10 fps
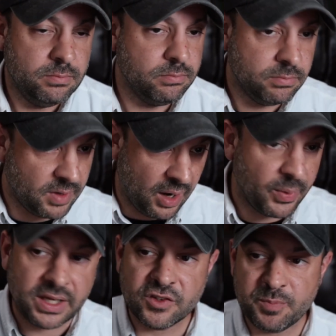Now, we
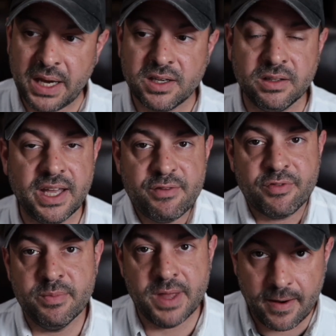can speculate
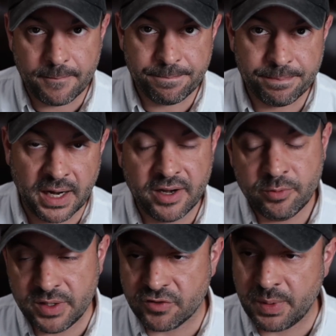from there, and I do
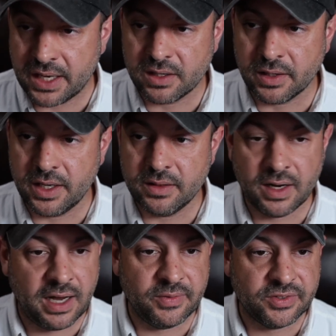mean speculate, that
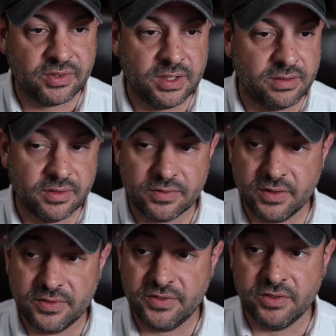obviously this
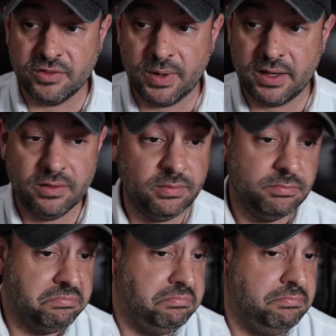assistant director,
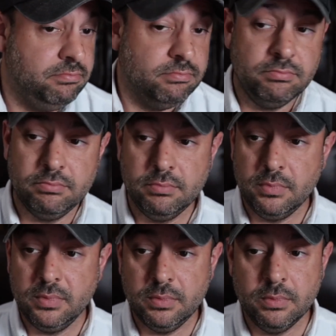
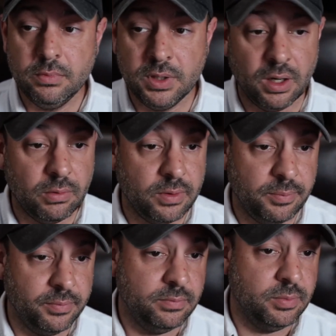you know,
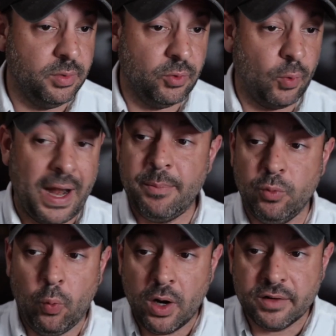grabbed
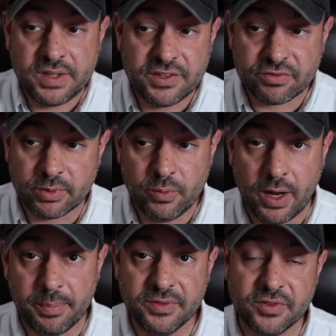one of these three
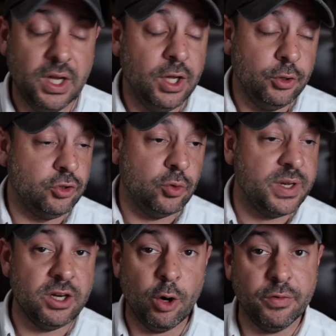weapons. Do we
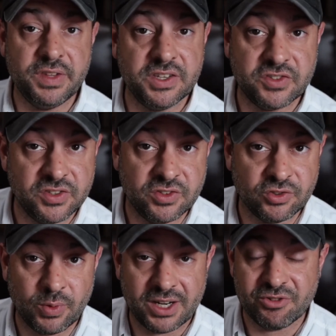know if the assistant
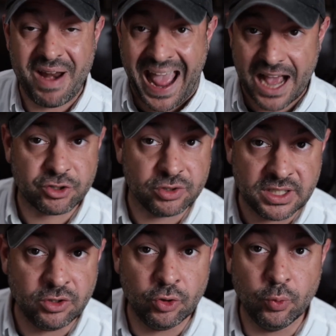director actually
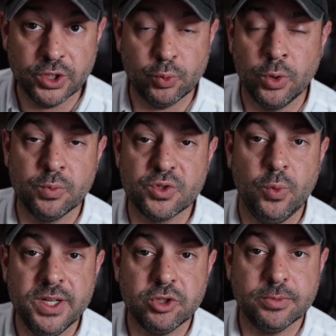knew which one was which?